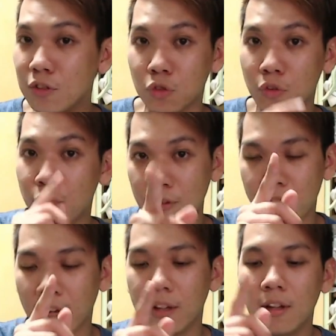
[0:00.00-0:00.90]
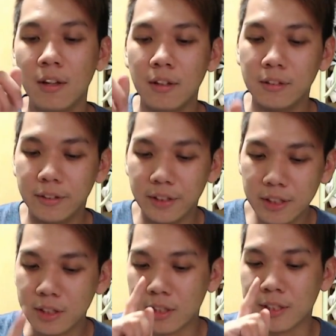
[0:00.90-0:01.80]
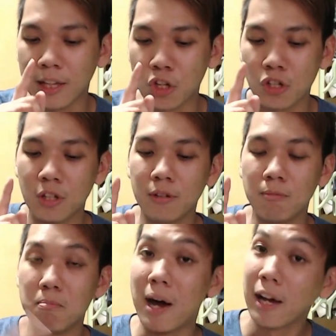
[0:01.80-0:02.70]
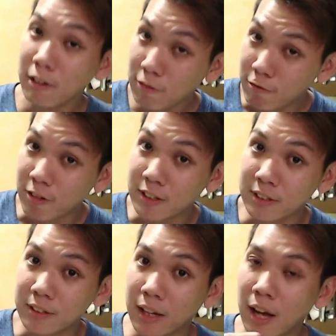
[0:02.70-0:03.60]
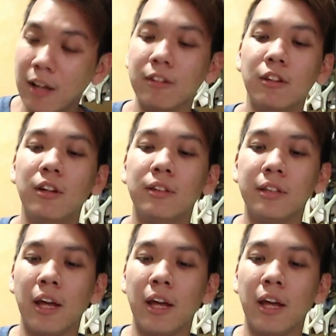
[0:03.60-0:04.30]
So fun fact, this is actually my first card that